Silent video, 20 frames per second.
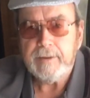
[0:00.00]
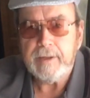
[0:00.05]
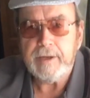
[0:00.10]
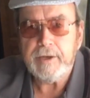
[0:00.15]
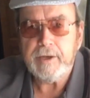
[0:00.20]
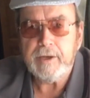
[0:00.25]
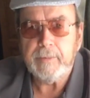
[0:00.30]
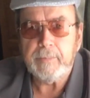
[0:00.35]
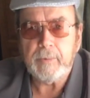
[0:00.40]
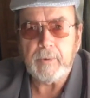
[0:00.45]
Then
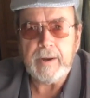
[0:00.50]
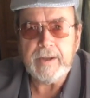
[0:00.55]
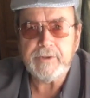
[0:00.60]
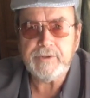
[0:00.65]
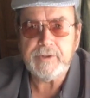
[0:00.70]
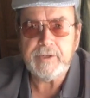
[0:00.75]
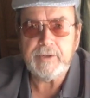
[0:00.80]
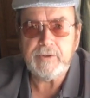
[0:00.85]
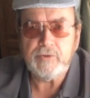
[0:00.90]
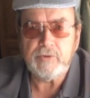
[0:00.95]
you can
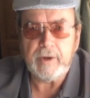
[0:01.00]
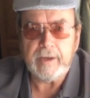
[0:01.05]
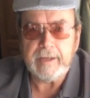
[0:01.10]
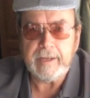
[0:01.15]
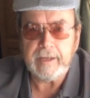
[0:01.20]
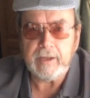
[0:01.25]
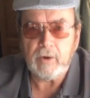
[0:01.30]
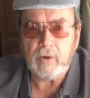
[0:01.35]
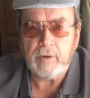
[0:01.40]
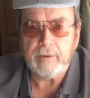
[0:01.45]
press it, try and
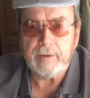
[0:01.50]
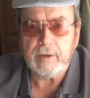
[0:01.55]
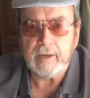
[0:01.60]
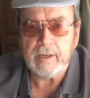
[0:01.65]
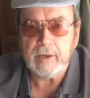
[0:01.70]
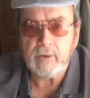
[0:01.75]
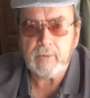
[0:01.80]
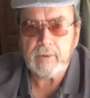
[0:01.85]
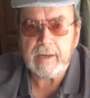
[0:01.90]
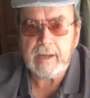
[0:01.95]
get all the
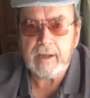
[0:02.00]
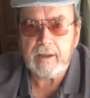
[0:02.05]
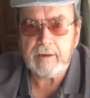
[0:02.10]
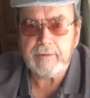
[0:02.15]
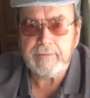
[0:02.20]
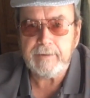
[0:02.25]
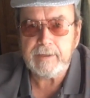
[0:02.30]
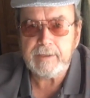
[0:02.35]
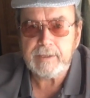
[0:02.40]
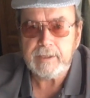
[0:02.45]
liquid out
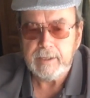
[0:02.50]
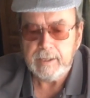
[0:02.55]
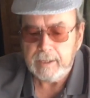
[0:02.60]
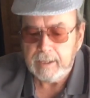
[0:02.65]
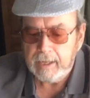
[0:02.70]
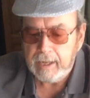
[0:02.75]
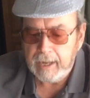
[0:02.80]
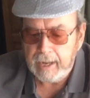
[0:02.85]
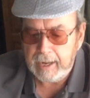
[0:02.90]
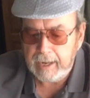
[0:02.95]
of it,
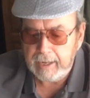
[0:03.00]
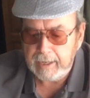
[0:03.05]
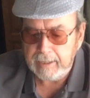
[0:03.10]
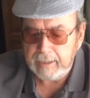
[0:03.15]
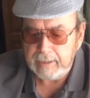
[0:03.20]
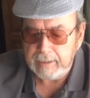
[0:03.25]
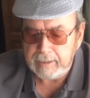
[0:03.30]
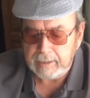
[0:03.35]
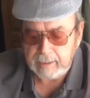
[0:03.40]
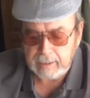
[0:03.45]

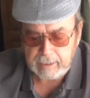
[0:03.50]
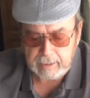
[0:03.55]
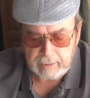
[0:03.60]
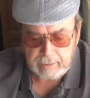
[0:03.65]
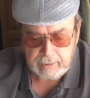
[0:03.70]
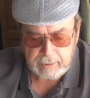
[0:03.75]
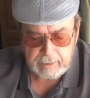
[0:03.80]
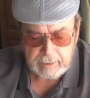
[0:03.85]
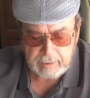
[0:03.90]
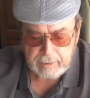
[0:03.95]
and
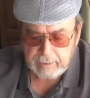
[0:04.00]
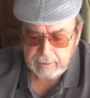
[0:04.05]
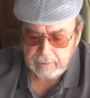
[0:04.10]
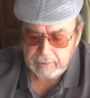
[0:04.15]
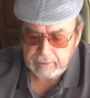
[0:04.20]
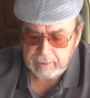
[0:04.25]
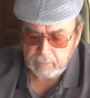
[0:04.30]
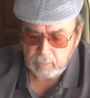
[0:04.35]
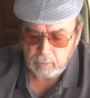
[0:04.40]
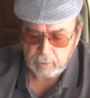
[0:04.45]

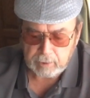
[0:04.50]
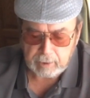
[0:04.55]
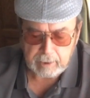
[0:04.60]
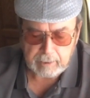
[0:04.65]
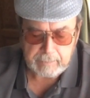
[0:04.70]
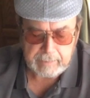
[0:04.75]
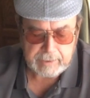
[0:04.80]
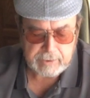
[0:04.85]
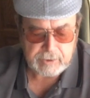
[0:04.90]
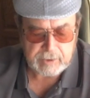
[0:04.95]
then we're going
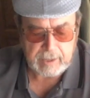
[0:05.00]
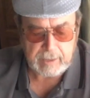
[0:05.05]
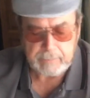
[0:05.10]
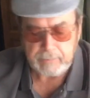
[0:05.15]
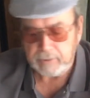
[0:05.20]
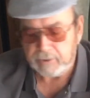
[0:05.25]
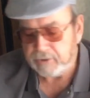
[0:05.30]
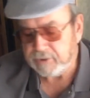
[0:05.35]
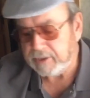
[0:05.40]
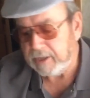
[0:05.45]
to mix it up
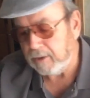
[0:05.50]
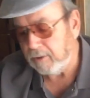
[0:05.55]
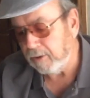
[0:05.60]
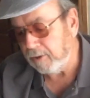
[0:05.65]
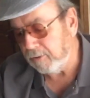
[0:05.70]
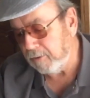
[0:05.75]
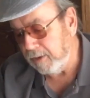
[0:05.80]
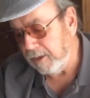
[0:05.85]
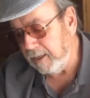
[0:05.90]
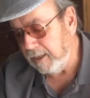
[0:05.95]
with the sour
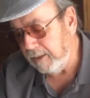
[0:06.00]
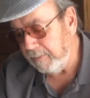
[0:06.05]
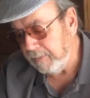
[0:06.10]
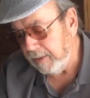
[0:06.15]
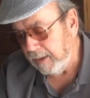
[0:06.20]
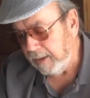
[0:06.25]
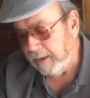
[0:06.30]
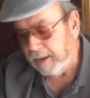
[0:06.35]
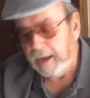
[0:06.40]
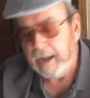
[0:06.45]
cream
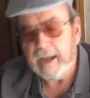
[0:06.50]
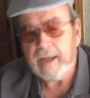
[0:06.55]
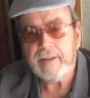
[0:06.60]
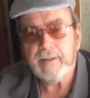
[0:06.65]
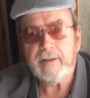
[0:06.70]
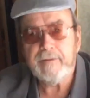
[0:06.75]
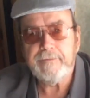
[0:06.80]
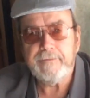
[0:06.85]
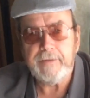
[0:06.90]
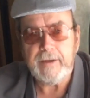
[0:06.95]

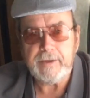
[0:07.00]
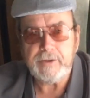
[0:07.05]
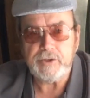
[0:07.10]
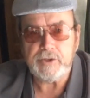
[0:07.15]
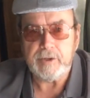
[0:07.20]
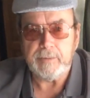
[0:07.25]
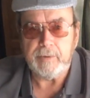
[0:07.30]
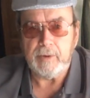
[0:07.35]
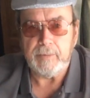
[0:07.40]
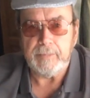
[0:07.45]
and the
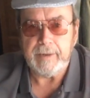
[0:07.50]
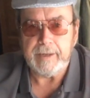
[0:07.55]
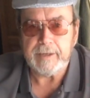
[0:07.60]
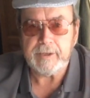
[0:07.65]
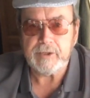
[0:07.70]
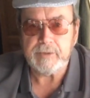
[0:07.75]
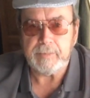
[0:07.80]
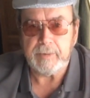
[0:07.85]
vegetable mix.